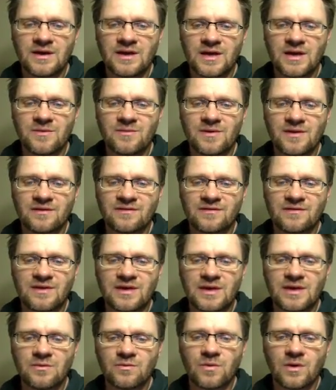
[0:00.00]
it means
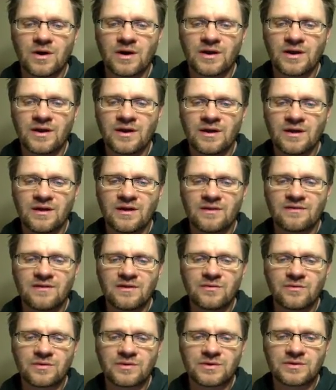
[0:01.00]
t1 is
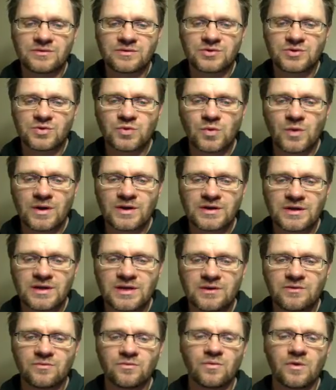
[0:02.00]
equal to
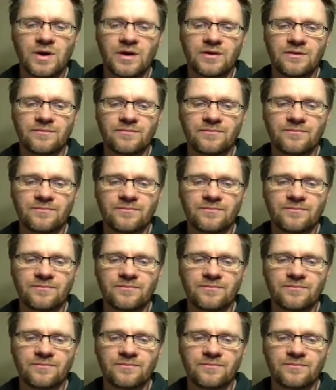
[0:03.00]
21.